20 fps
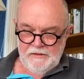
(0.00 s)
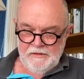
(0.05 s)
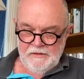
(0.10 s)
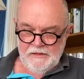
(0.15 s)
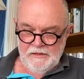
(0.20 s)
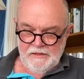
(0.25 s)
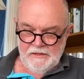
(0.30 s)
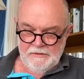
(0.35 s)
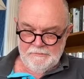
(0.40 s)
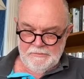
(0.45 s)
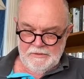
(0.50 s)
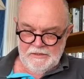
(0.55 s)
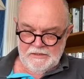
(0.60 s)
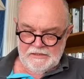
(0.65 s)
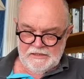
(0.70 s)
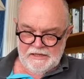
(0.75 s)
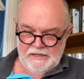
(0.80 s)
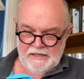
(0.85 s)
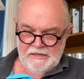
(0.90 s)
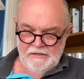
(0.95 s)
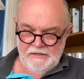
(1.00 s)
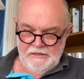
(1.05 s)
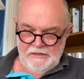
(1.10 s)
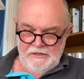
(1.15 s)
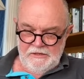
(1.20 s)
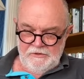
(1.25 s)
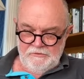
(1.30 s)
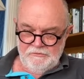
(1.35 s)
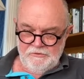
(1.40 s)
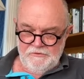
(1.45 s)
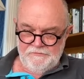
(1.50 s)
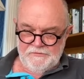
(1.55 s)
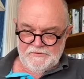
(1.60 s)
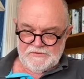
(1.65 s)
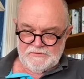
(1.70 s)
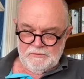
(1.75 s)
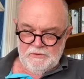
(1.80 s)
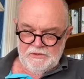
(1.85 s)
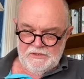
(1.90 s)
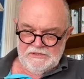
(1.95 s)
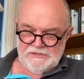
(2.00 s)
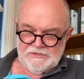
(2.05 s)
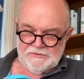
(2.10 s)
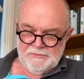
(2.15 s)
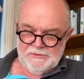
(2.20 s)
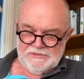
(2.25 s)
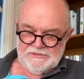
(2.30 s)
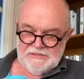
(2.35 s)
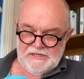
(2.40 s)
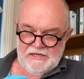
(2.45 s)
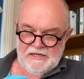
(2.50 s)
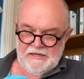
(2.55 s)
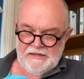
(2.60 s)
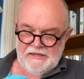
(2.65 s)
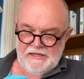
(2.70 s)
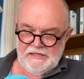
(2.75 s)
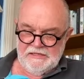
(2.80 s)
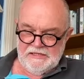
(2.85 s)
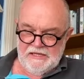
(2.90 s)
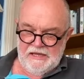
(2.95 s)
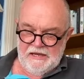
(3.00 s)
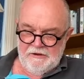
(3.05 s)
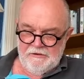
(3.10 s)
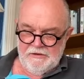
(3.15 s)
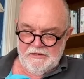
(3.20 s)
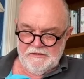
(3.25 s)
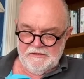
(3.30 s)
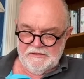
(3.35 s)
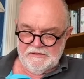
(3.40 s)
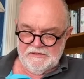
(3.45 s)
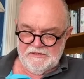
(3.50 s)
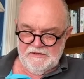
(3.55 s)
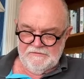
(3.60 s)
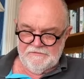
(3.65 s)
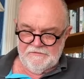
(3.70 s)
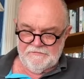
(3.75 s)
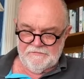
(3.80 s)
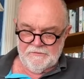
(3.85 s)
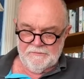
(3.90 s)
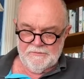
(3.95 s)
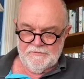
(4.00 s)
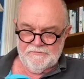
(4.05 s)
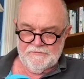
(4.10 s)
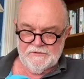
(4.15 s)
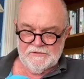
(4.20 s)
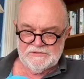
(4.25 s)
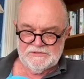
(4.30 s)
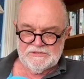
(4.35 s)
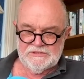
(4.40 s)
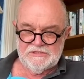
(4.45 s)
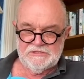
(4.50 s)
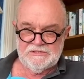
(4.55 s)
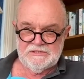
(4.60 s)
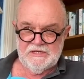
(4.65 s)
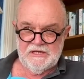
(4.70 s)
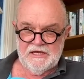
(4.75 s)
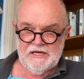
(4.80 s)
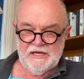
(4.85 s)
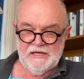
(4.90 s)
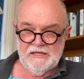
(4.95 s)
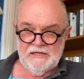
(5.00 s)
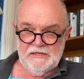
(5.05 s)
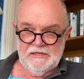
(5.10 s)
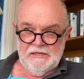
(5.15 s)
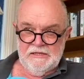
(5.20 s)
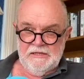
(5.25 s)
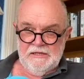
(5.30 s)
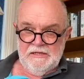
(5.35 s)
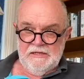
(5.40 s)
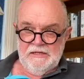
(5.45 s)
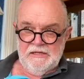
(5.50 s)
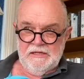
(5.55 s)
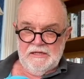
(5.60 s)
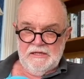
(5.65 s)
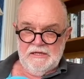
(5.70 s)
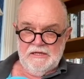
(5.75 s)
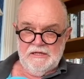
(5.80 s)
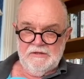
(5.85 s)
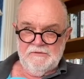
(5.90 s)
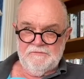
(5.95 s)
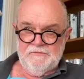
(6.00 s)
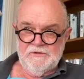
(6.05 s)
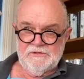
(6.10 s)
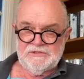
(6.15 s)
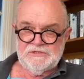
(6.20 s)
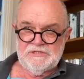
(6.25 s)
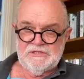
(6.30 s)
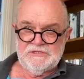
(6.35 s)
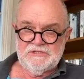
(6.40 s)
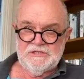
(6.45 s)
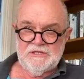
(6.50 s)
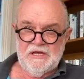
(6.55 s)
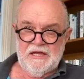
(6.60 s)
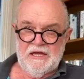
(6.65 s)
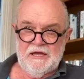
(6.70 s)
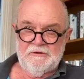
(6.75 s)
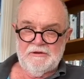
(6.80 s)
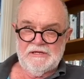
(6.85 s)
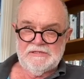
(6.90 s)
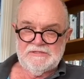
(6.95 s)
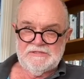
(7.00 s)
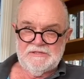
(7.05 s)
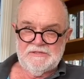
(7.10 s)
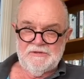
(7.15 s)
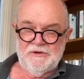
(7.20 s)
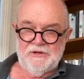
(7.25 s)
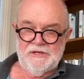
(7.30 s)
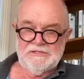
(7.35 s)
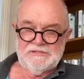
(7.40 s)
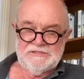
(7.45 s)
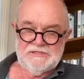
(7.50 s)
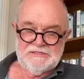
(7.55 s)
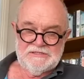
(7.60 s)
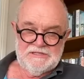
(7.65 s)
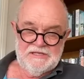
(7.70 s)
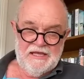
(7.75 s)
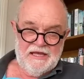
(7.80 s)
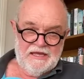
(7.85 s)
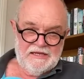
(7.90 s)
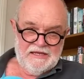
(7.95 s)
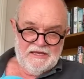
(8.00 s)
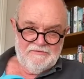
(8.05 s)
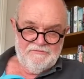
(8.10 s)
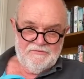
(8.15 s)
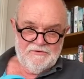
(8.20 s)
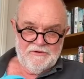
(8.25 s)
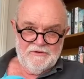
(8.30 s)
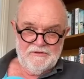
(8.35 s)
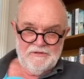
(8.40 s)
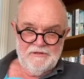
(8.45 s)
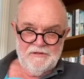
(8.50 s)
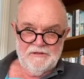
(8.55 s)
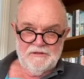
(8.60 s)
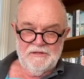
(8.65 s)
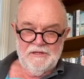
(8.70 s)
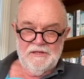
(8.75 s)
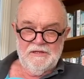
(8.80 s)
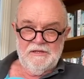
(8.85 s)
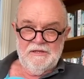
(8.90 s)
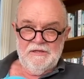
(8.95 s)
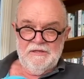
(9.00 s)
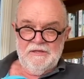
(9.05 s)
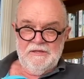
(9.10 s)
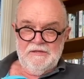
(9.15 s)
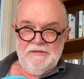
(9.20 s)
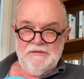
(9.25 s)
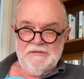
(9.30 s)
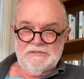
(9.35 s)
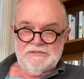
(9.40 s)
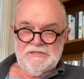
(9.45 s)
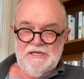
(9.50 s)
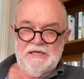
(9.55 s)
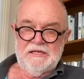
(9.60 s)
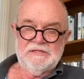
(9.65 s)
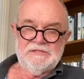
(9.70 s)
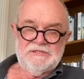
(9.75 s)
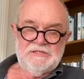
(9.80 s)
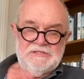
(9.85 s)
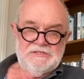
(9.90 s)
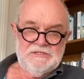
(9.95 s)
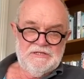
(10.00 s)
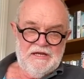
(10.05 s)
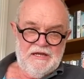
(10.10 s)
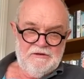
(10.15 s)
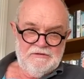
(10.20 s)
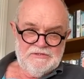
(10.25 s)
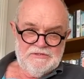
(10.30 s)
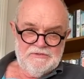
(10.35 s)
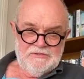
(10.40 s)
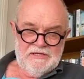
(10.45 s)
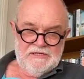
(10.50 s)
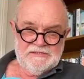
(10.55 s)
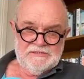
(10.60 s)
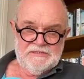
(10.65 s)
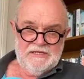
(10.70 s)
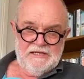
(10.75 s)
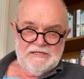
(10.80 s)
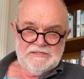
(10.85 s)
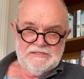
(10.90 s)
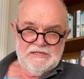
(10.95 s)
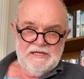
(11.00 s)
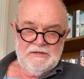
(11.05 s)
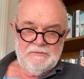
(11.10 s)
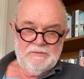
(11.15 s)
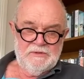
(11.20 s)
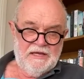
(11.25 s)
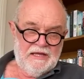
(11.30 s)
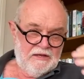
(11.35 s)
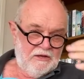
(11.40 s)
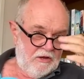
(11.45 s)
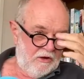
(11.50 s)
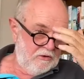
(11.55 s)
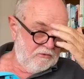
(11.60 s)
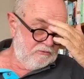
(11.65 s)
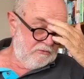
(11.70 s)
Okay, Rufus, what instruments are they carrying that differ from the first GGR? The first GGR, as in 1968, had very little. The second GGR in 2018, we had a whole